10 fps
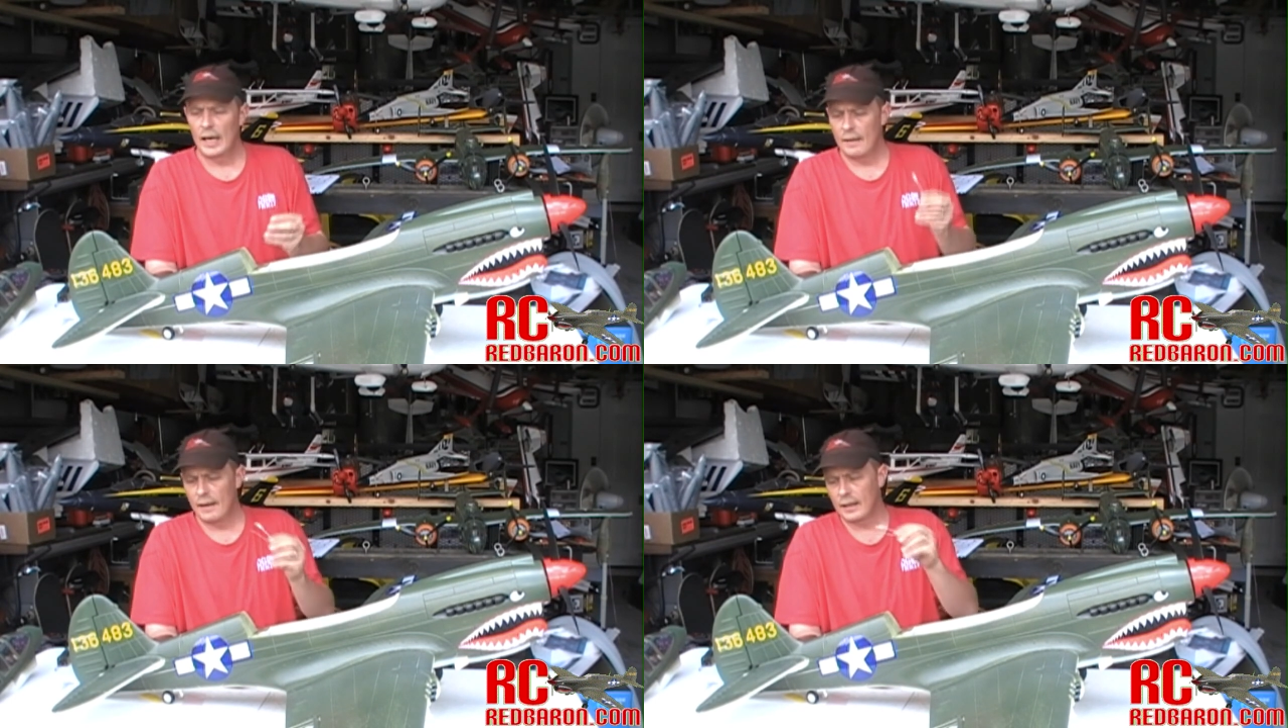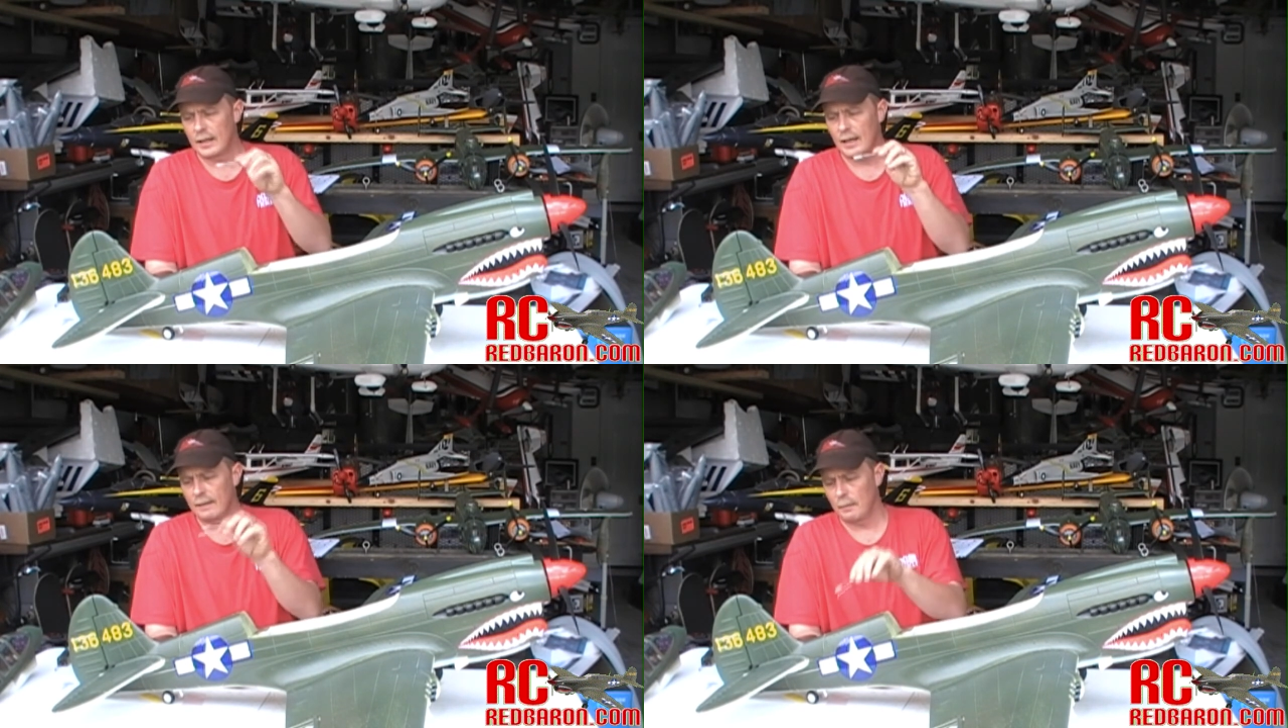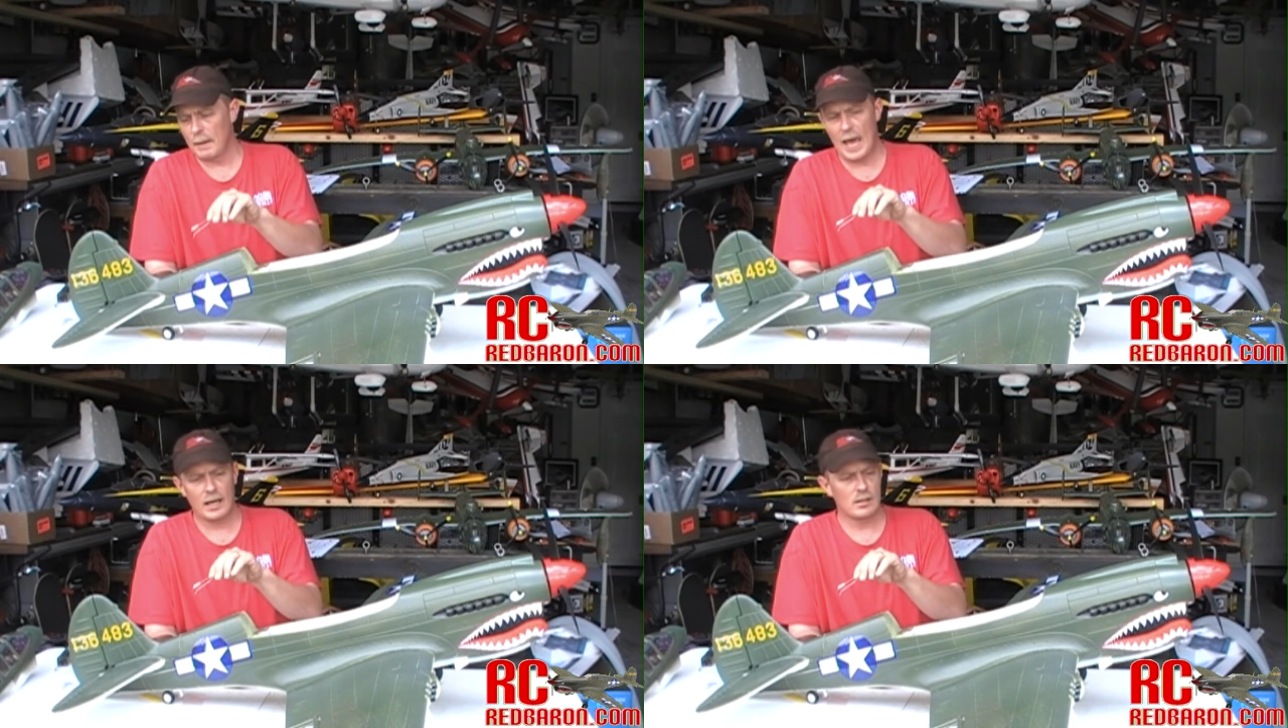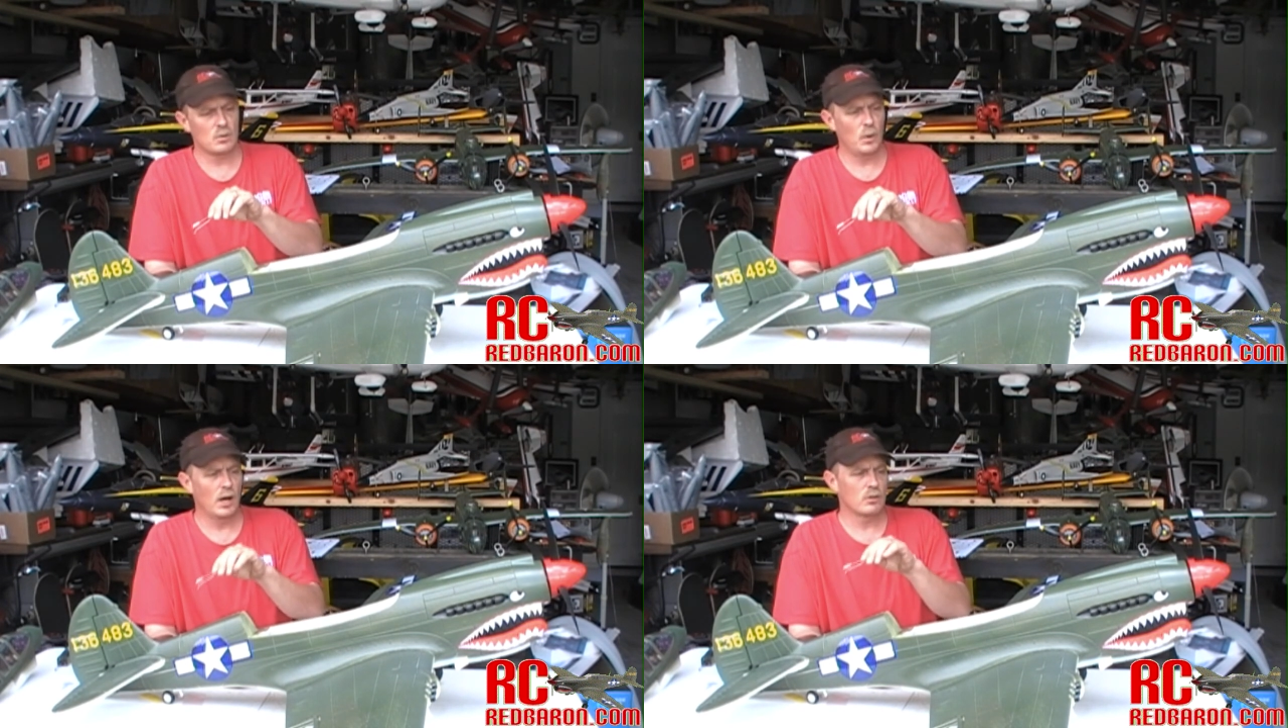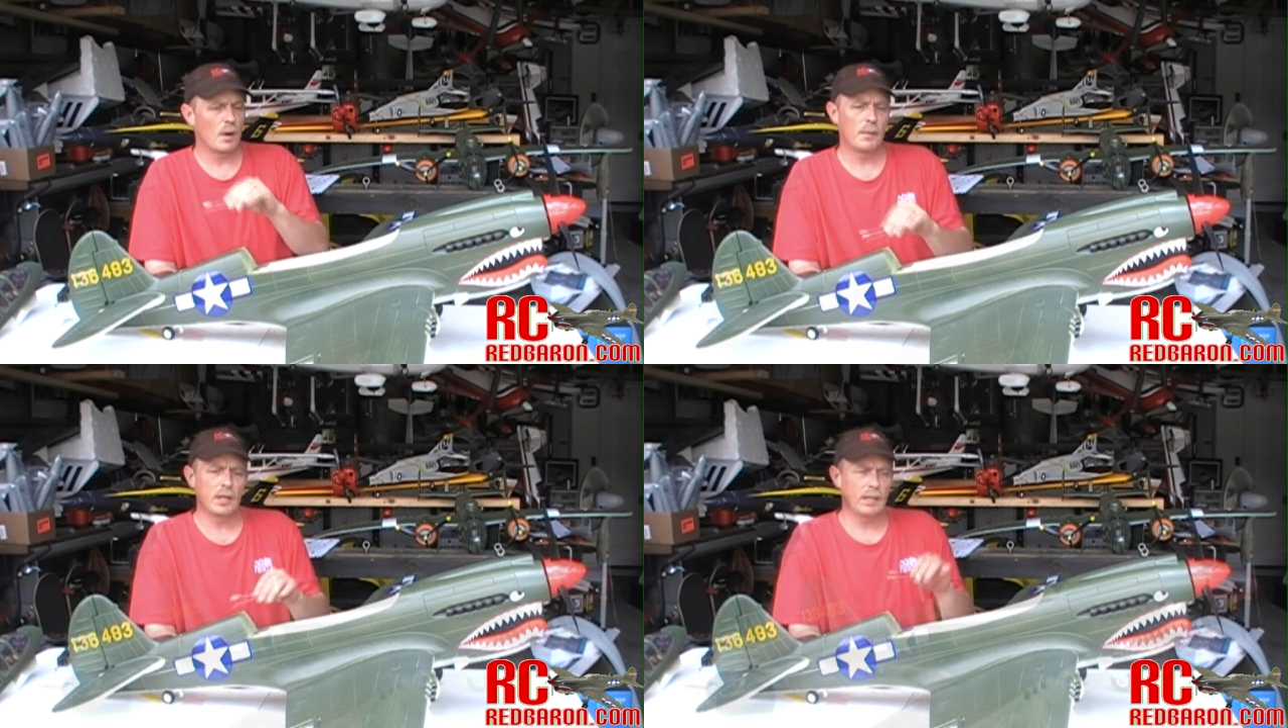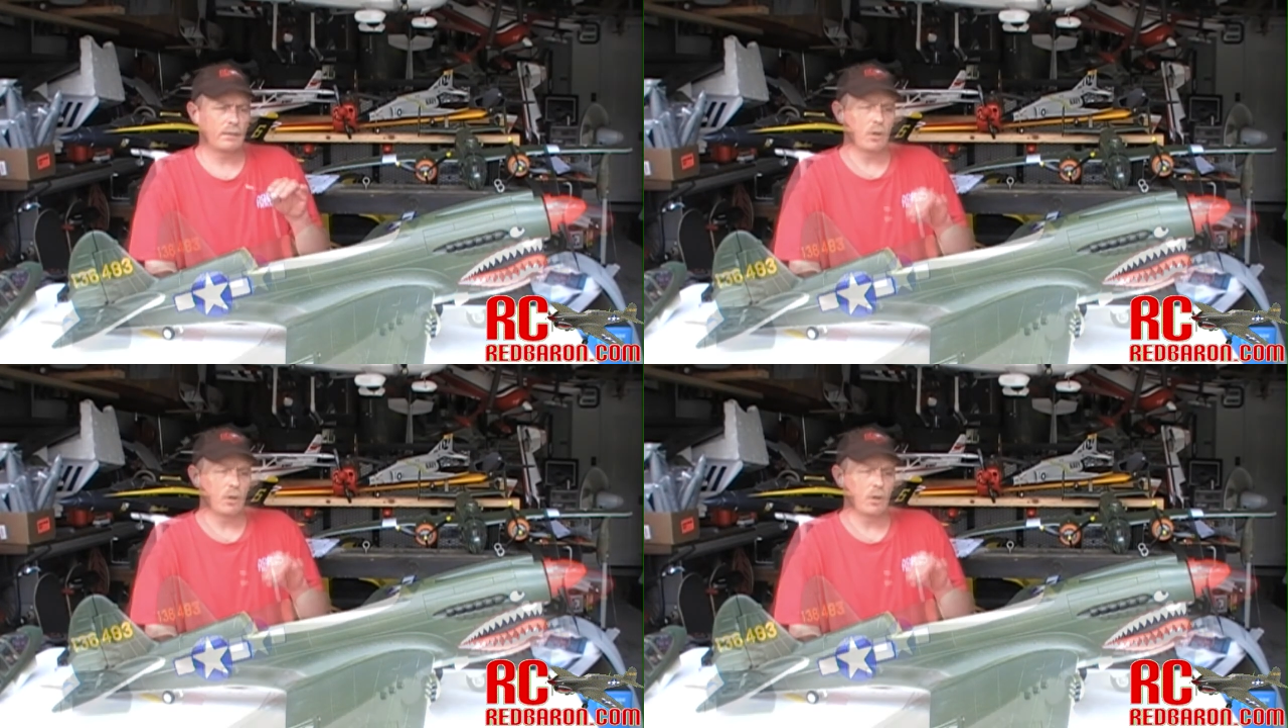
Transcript: and then connect the back as well. So I'm going to get